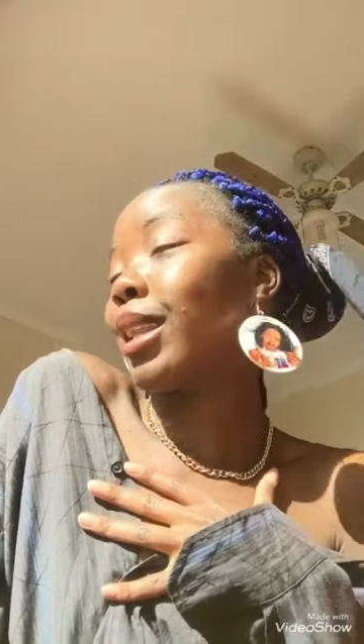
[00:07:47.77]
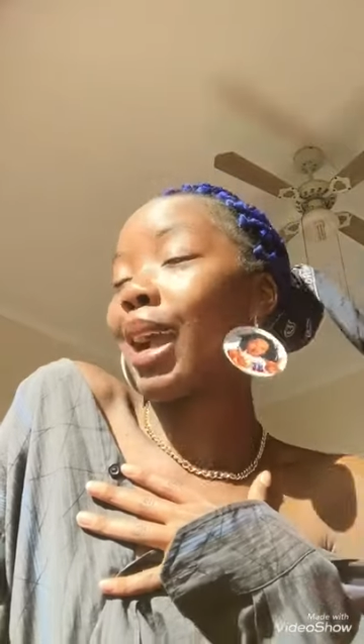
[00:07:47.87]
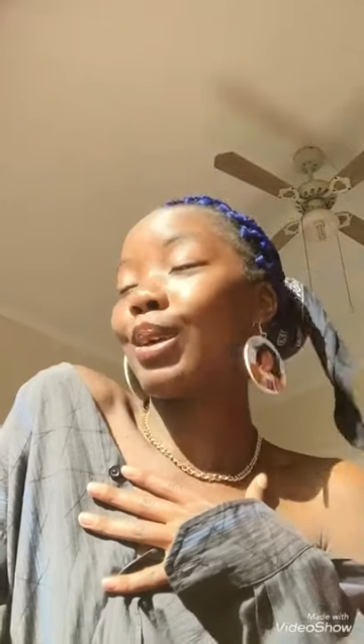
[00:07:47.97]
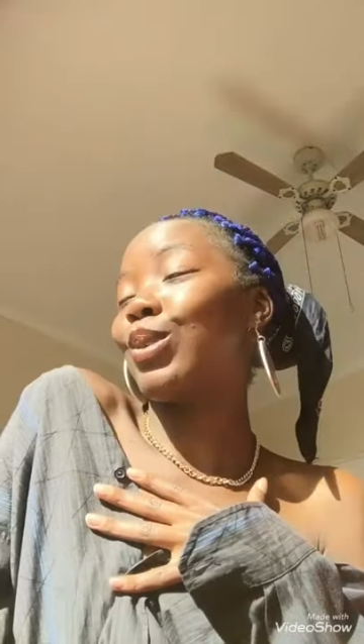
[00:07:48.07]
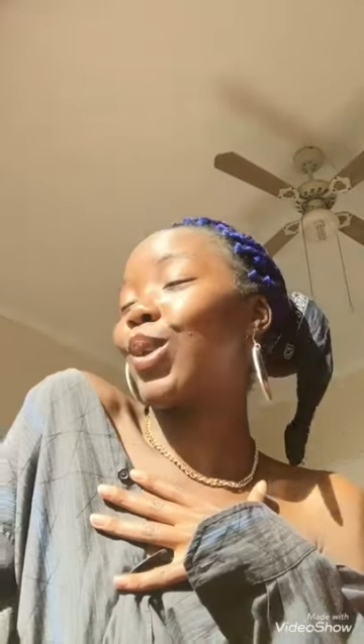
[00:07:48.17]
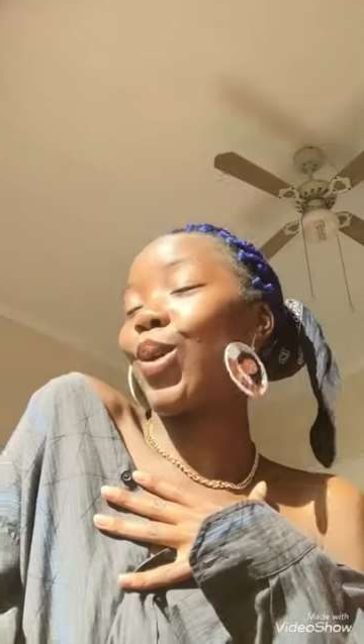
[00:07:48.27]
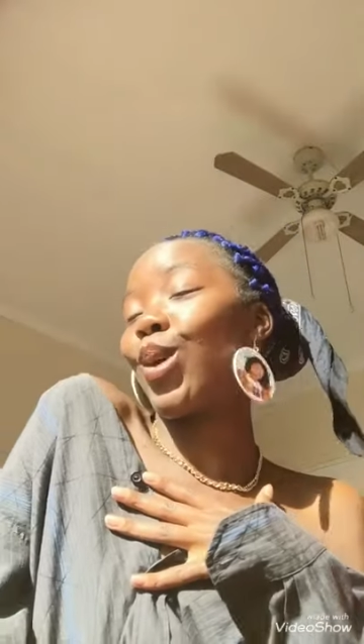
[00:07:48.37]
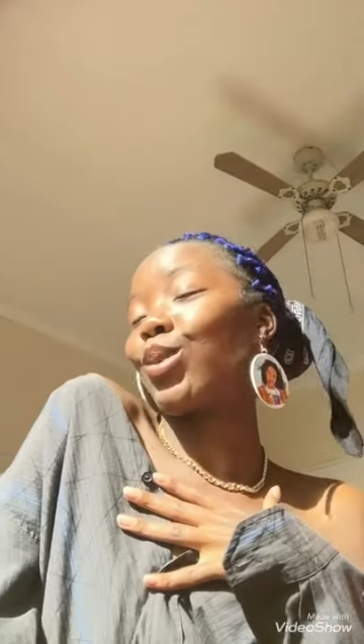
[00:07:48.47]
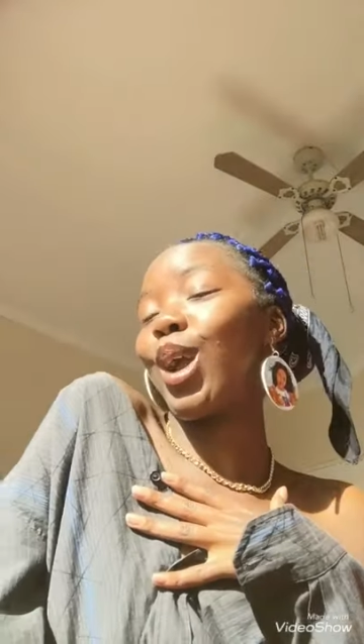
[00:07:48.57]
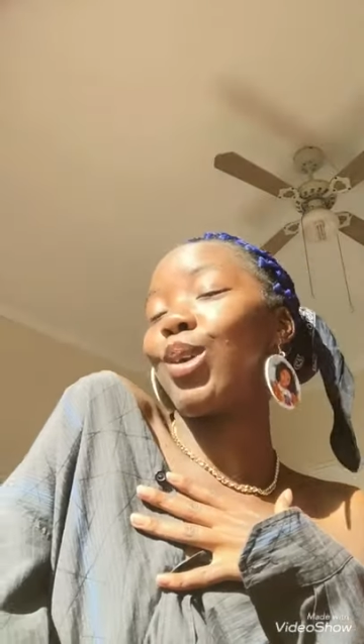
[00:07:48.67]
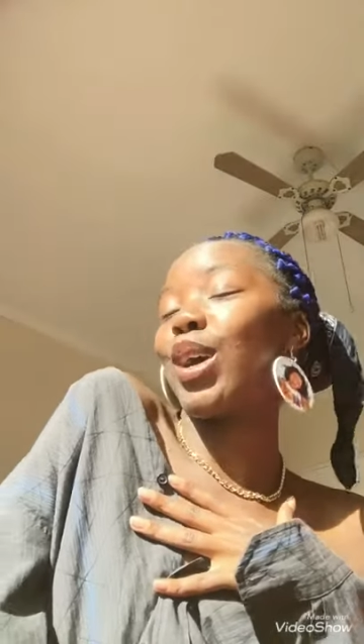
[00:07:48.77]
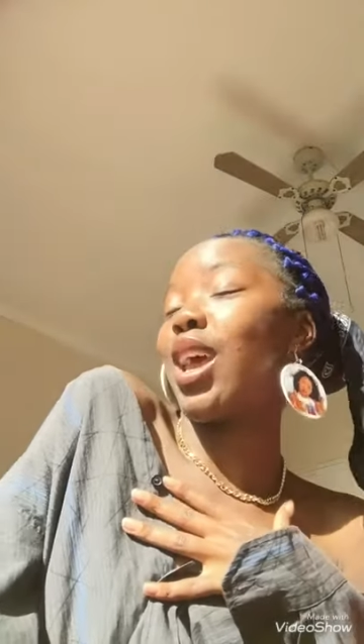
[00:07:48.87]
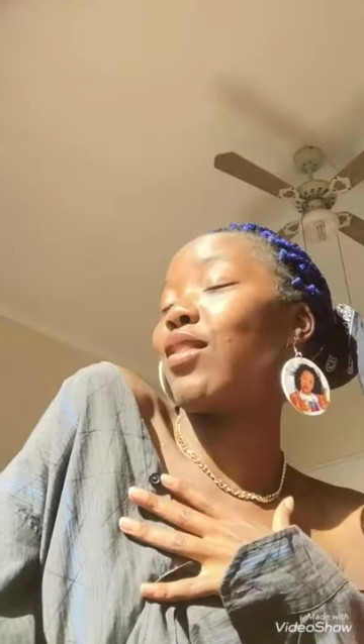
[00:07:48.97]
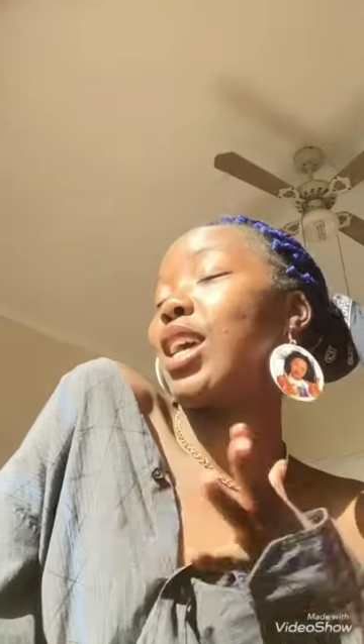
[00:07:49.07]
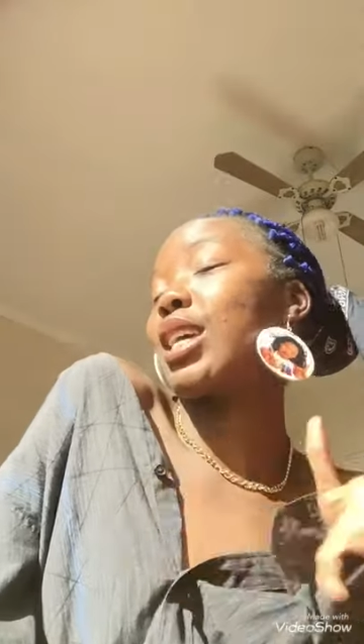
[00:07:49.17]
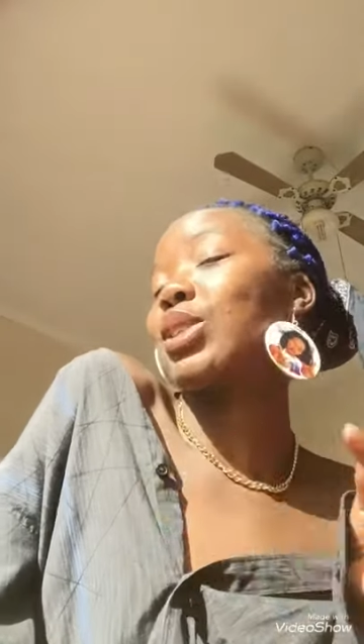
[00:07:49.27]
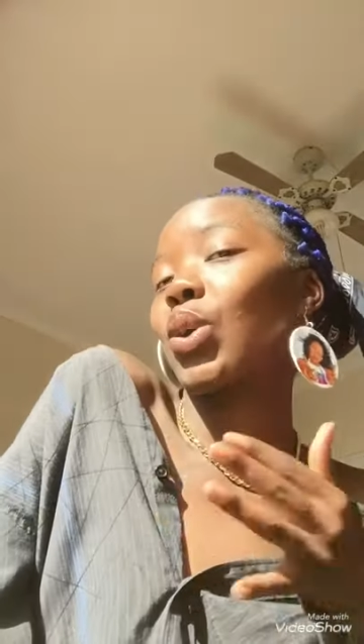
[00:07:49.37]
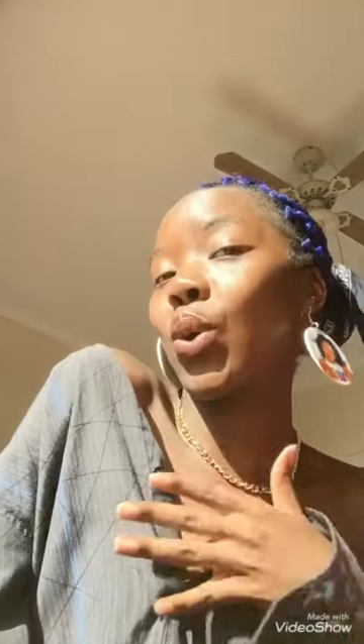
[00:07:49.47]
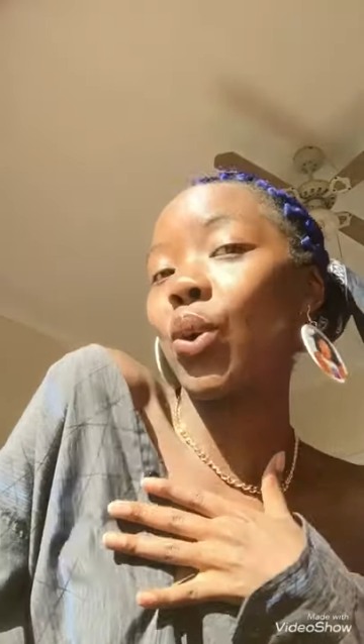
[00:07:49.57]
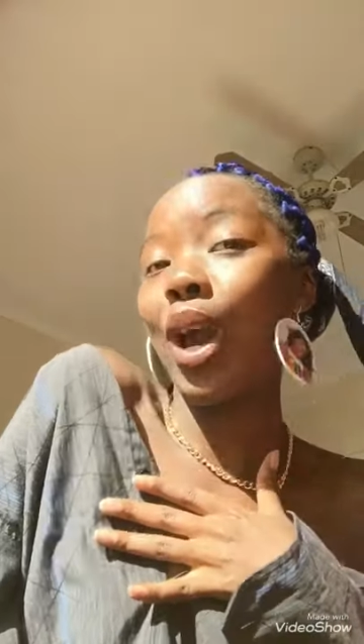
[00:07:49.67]
Like, you know, okay, whatever. It's
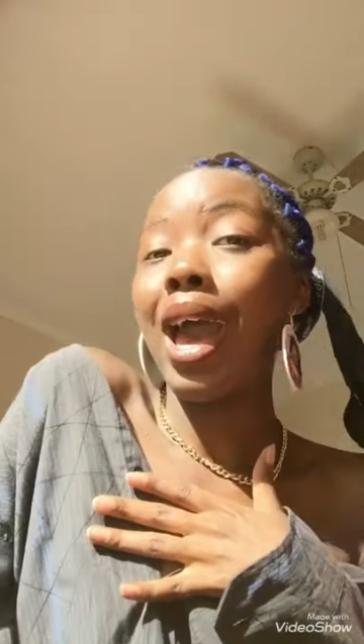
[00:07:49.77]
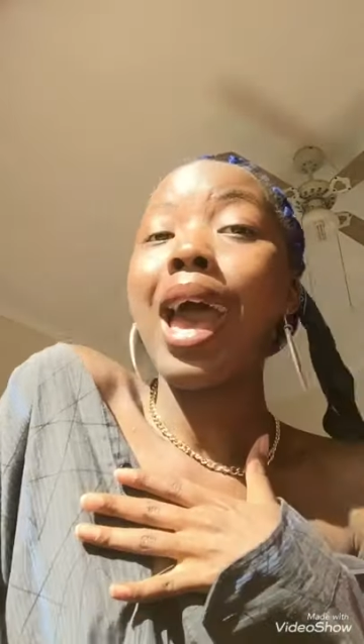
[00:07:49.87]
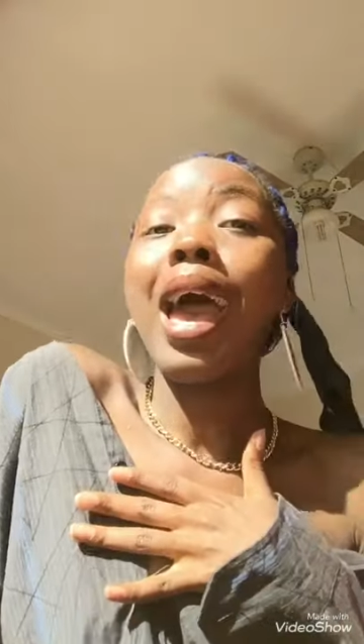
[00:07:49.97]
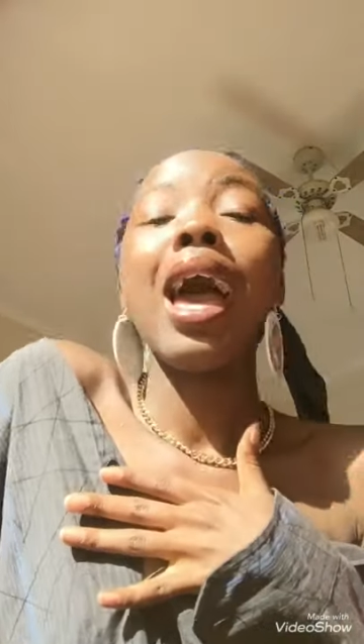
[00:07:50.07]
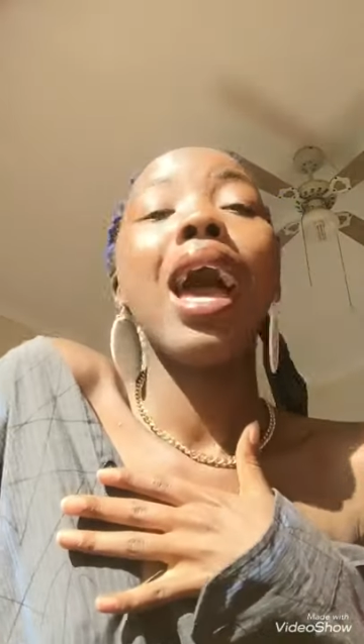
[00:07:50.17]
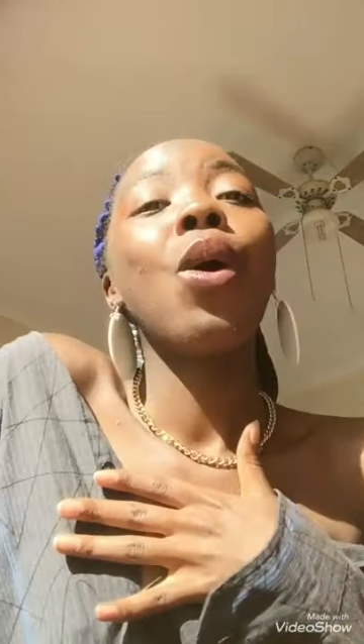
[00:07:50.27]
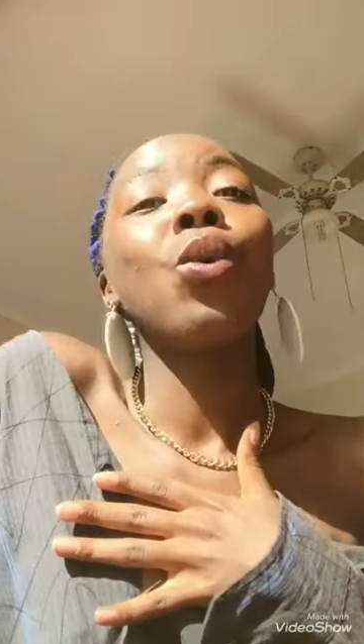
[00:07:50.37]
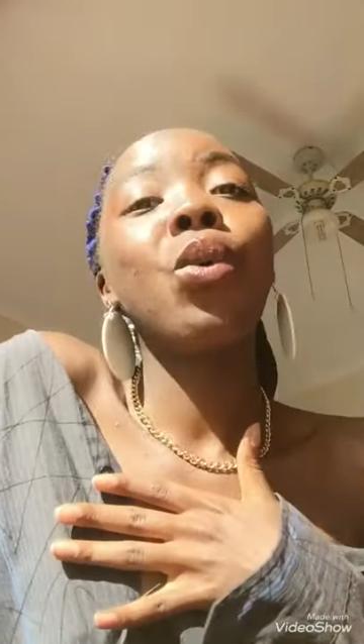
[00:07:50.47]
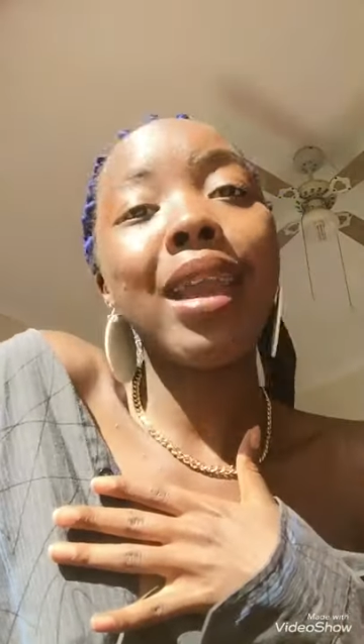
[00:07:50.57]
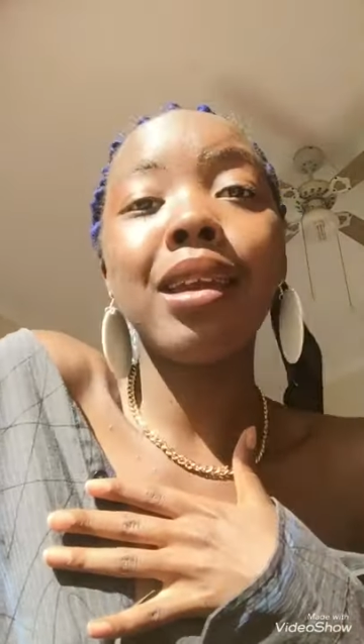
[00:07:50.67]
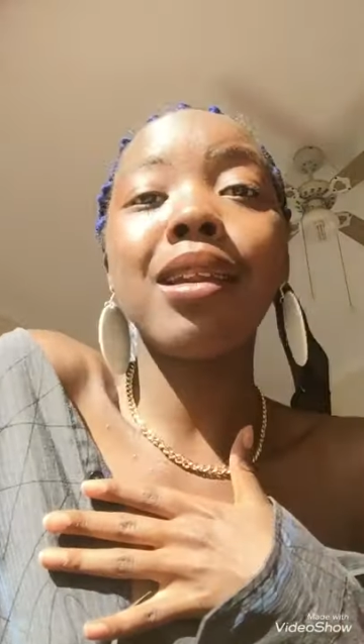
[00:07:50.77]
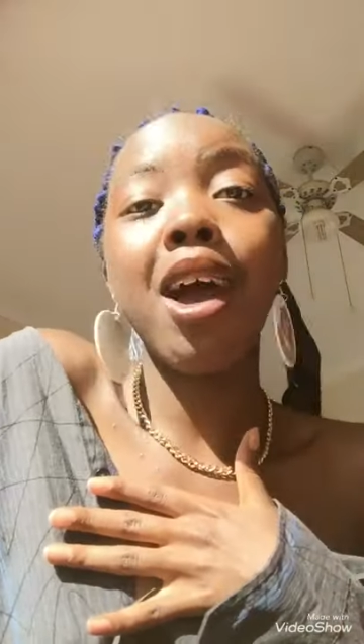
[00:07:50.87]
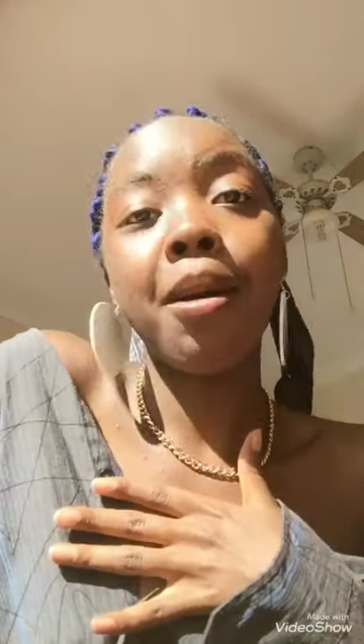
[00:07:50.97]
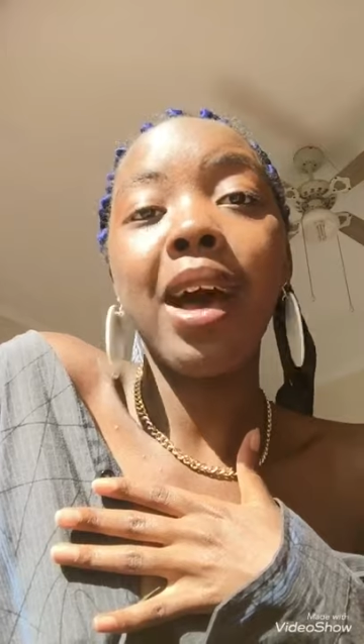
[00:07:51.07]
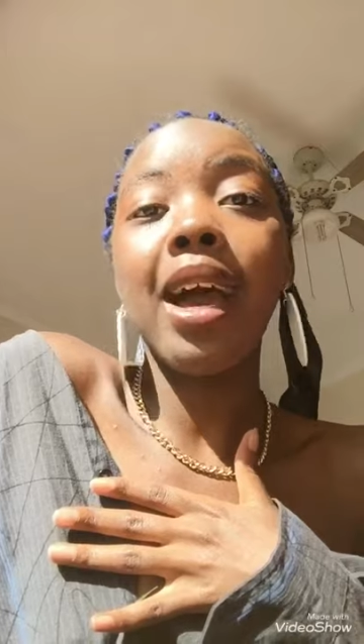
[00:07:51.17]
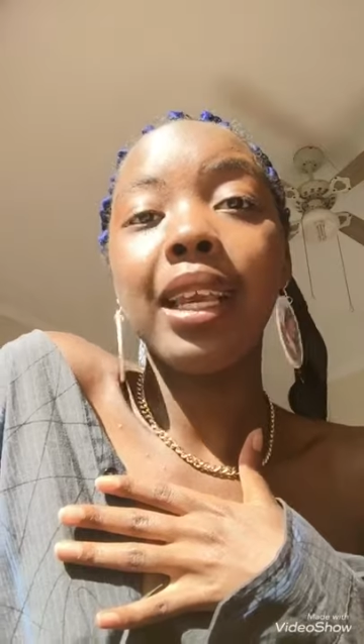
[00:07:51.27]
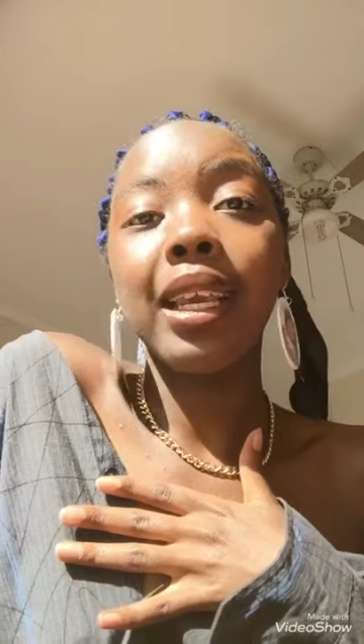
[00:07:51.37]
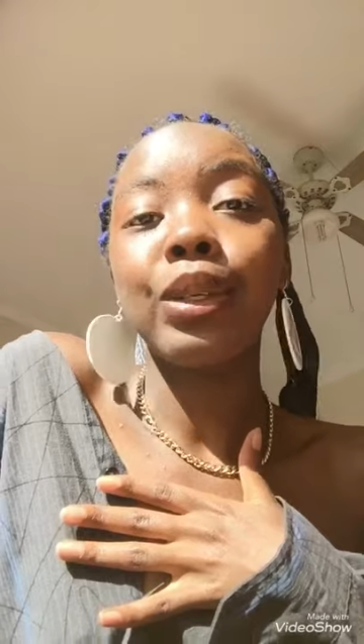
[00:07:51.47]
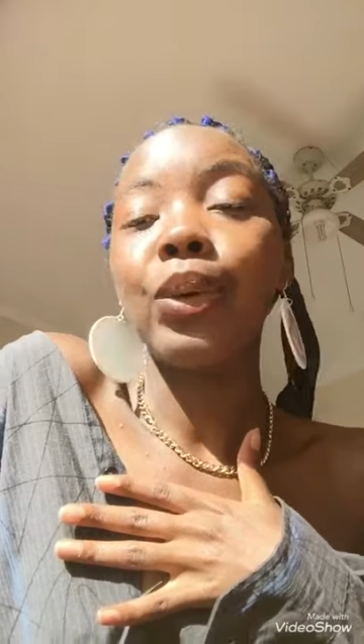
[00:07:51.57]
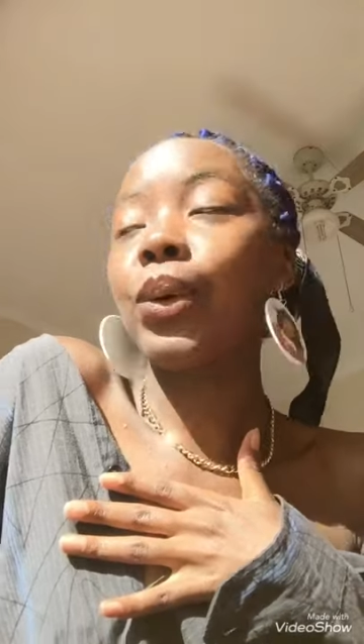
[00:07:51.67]
cool. Waking up, honey.